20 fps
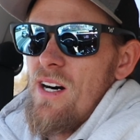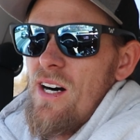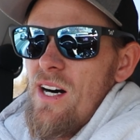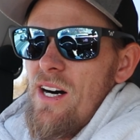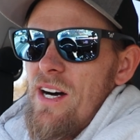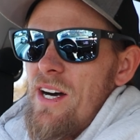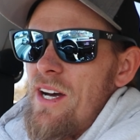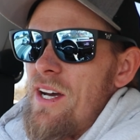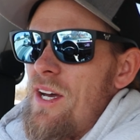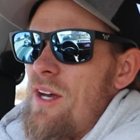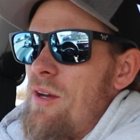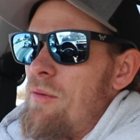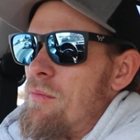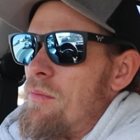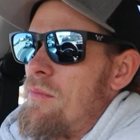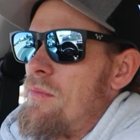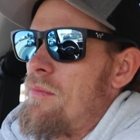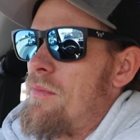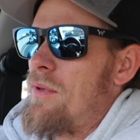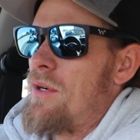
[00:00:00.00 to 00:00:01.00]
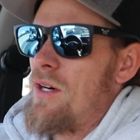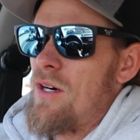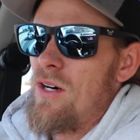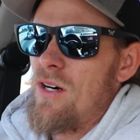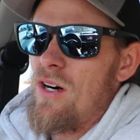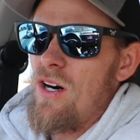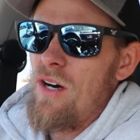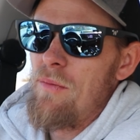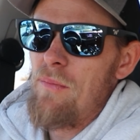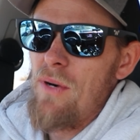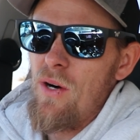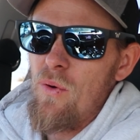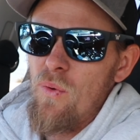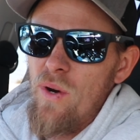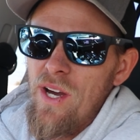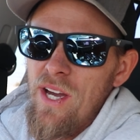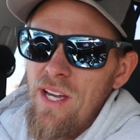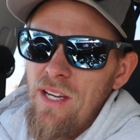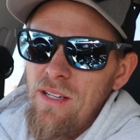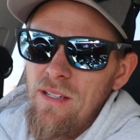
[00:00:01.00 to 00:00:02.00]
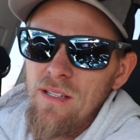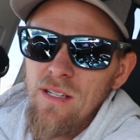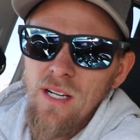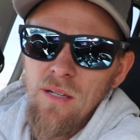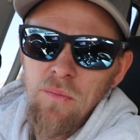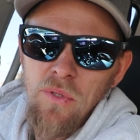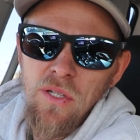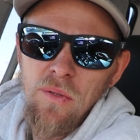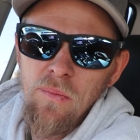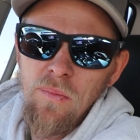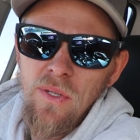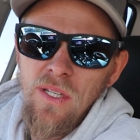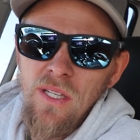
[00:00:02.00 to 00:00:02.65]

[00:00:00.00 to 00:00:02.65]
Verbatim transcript: I'm on my way. I'm going to